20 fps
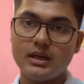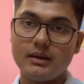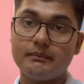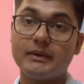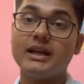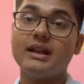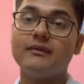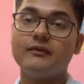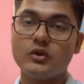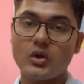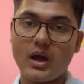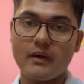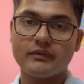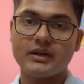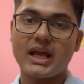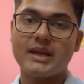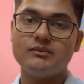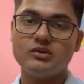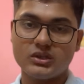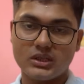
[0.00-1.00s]
But if you have
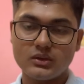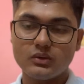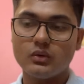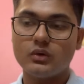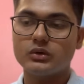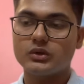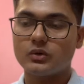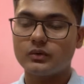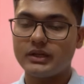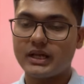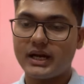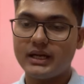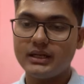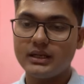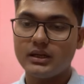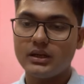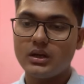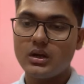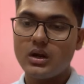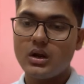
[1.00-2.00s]
time, you can go through that
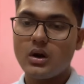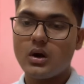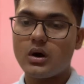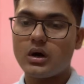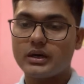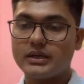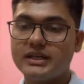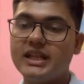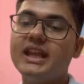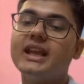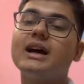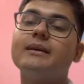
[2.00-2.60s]
or take